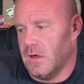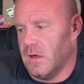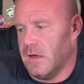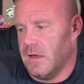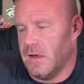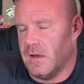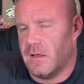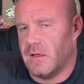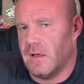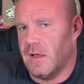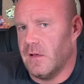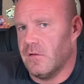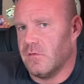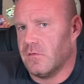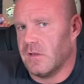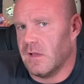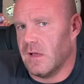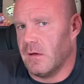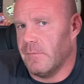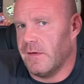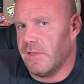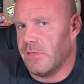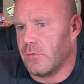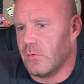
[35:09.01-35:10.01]
And occasionally I
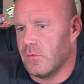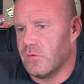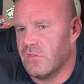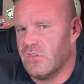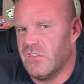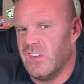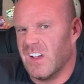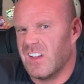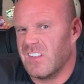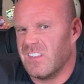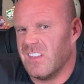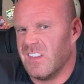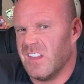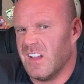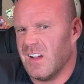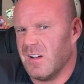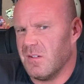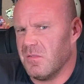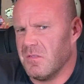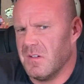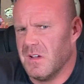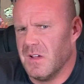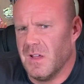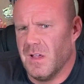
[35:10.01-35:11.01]
may throw 6 in
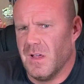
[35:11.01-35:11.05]
there,